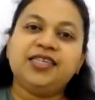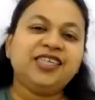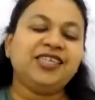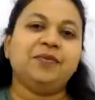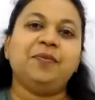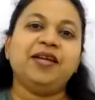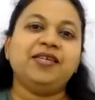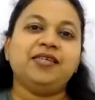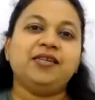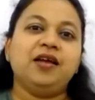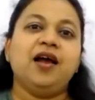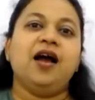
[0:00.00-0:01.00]
Just
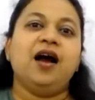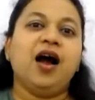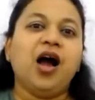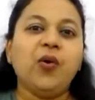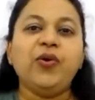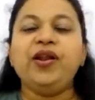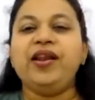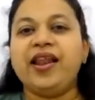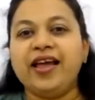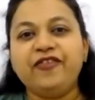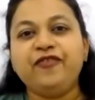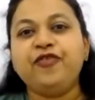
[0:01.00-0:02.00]
imagine how your
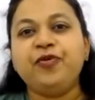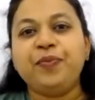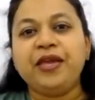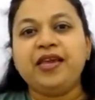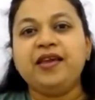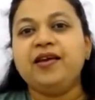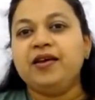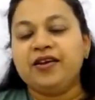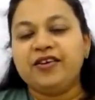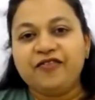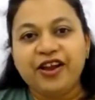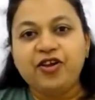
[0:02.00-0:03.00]
life would be
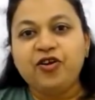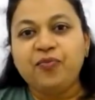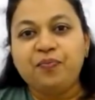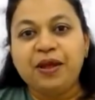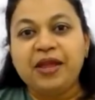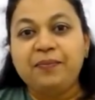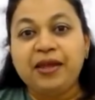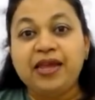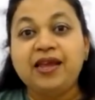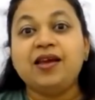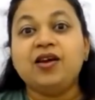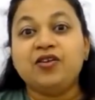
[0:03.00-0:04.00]
when your
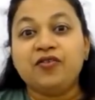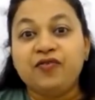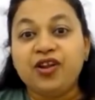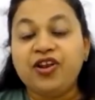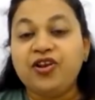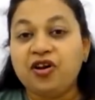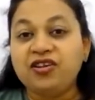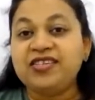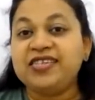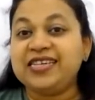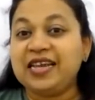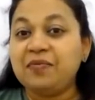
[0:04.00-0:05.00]
baby will
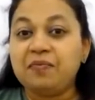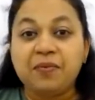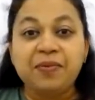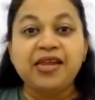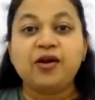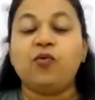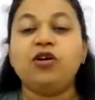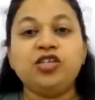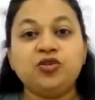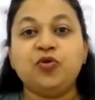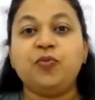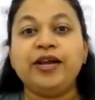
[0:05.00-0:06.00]
not say, Mommy, I
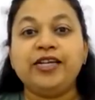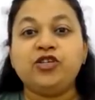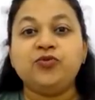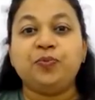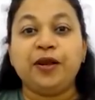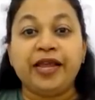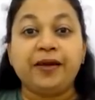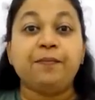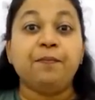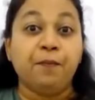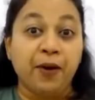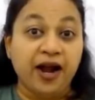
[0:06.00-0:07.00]
want mobile to
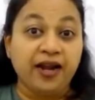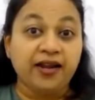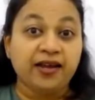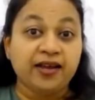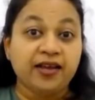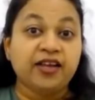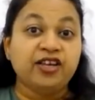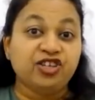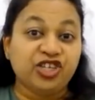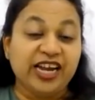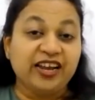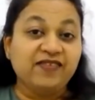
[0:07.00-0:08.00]
play, but the
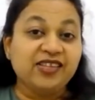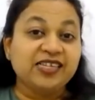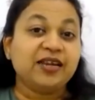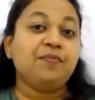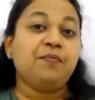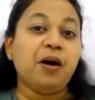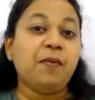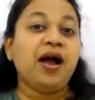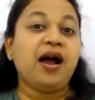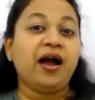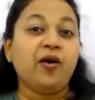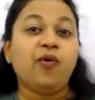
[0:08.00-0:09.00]
child will say,
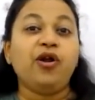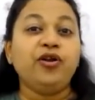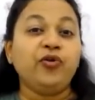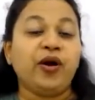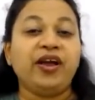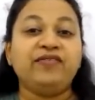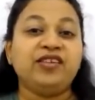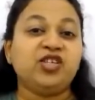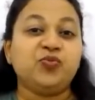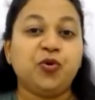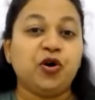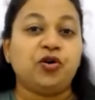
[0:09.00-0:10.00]
Mama, I want to have
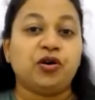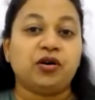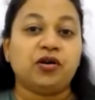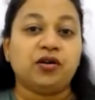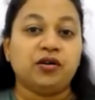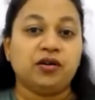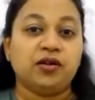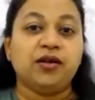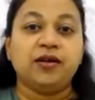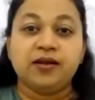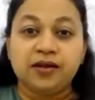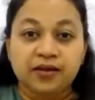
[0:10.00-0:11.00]
this book.
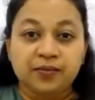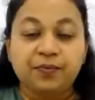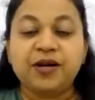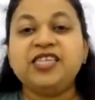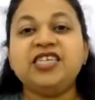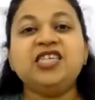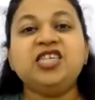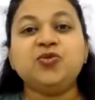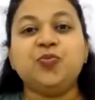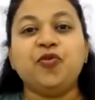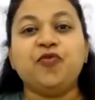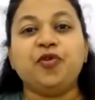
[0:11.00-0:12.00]
Purchase this
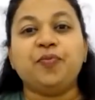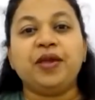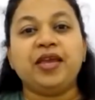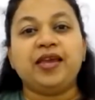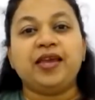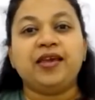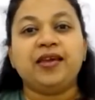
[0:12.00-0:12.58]
book for me.